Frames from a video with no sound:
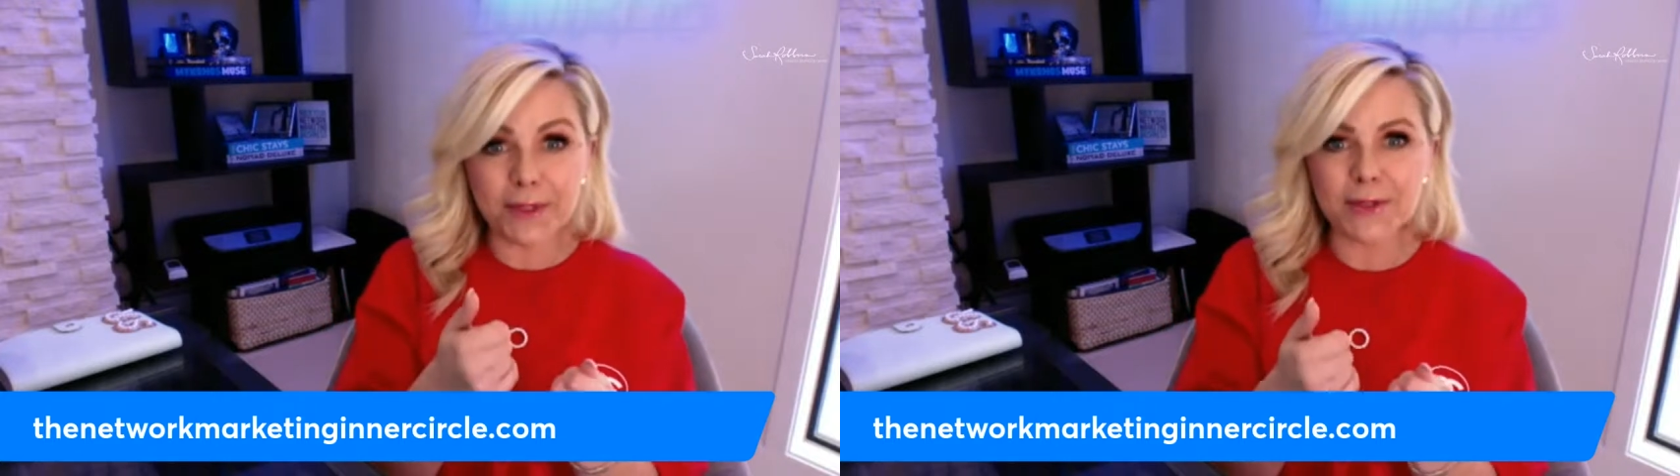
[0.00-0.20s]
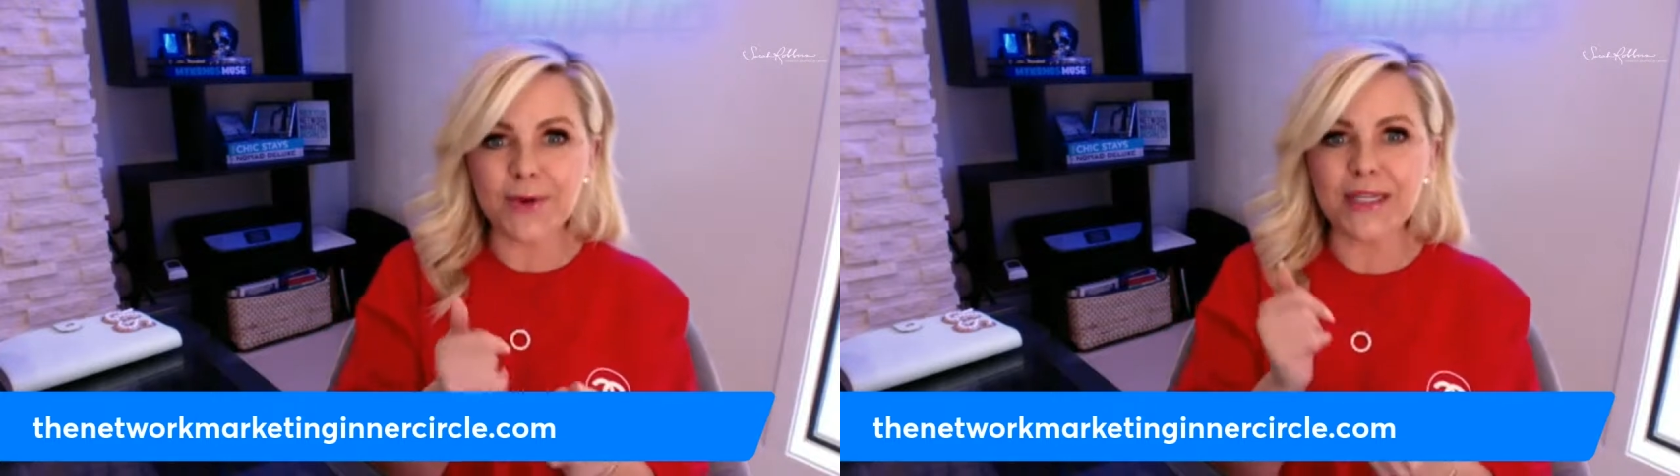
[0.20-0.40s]

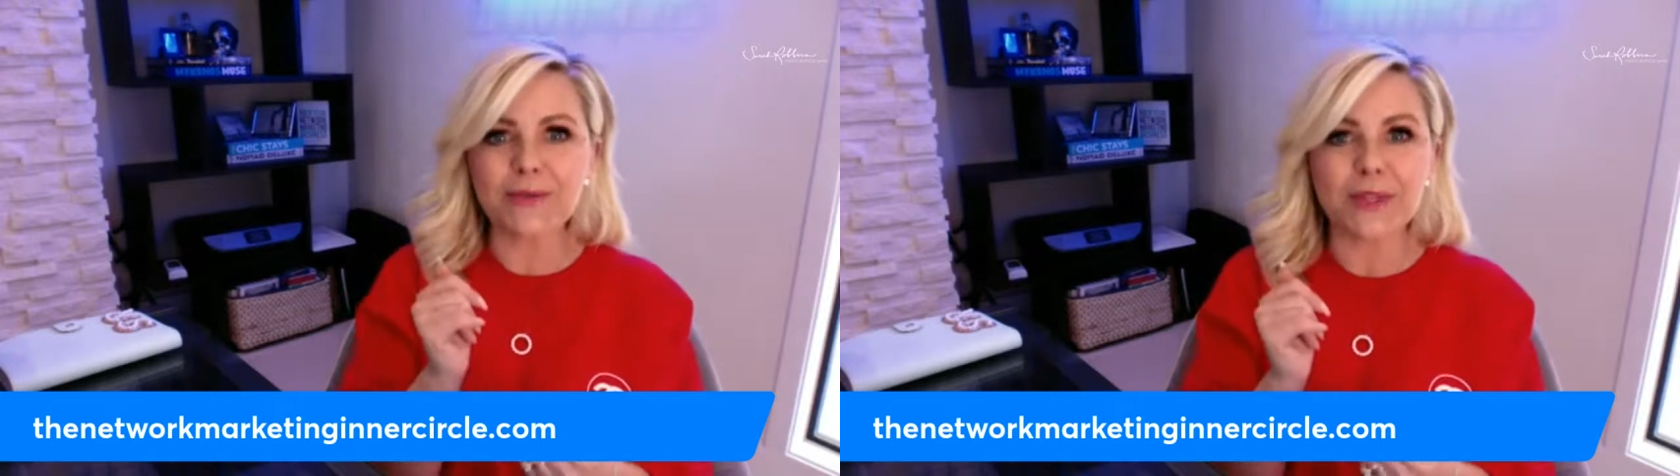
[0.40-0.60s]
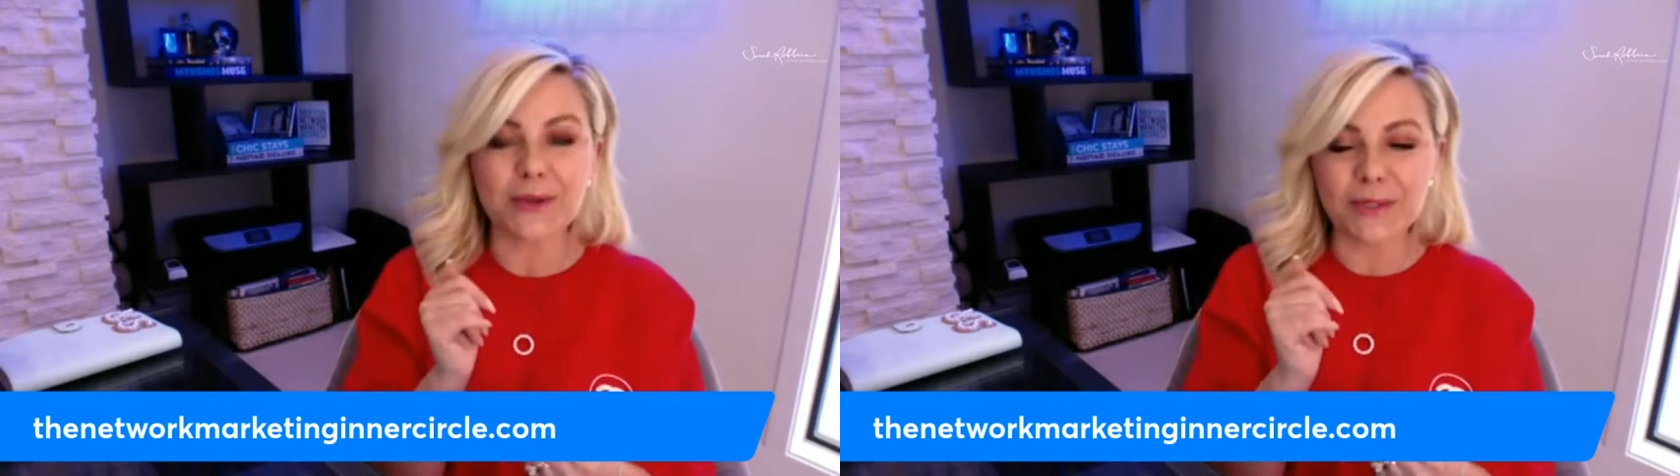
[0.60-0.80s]
stories
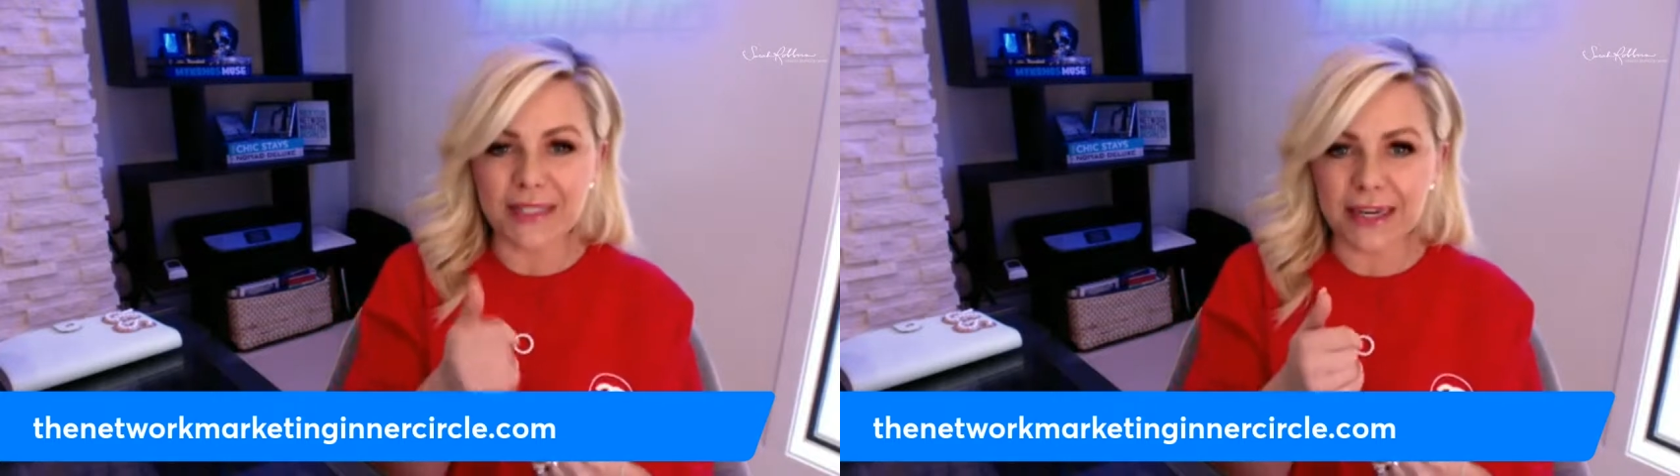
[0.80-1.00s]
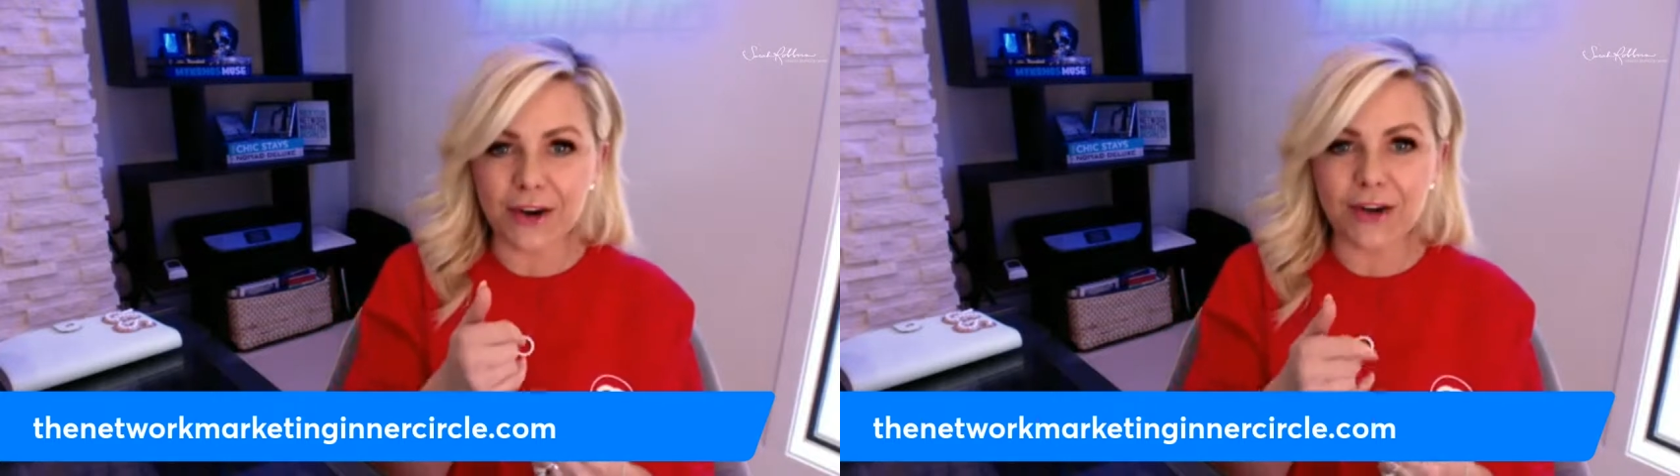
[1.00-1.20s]
with the new
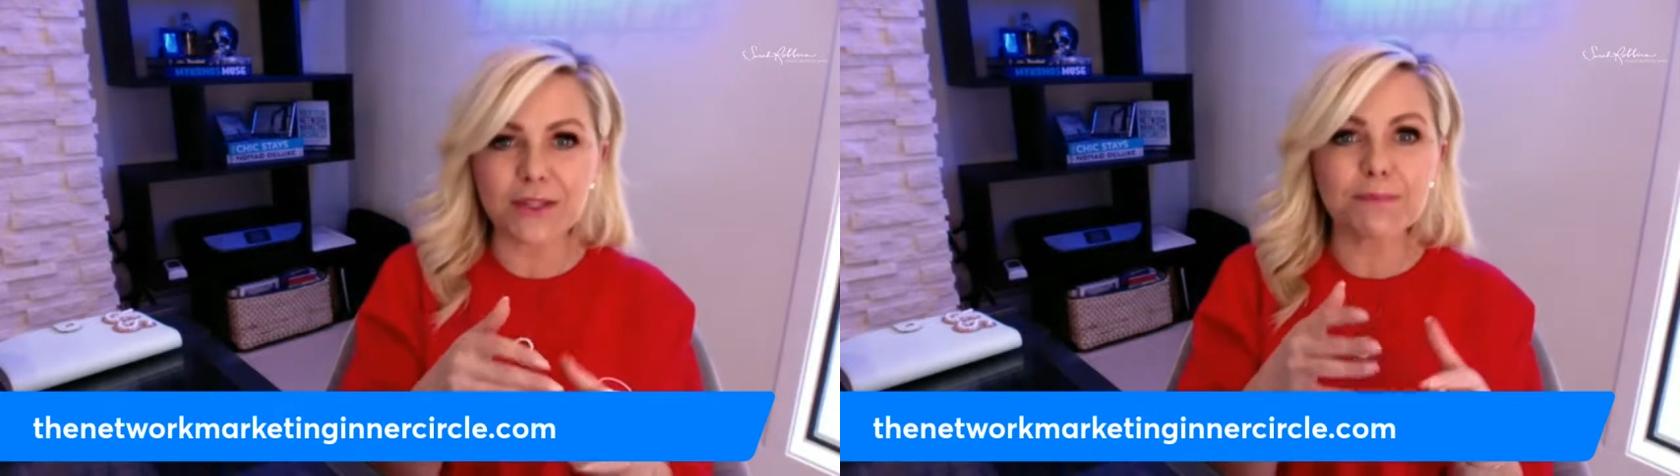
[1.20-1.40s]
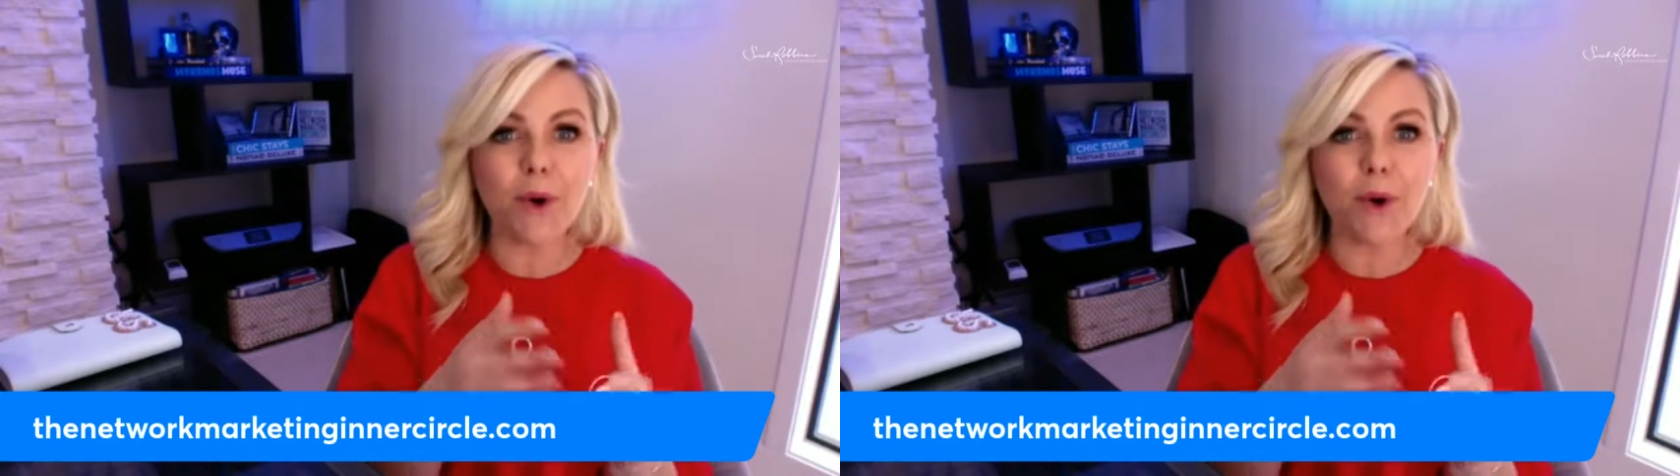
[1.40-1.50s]
stickers,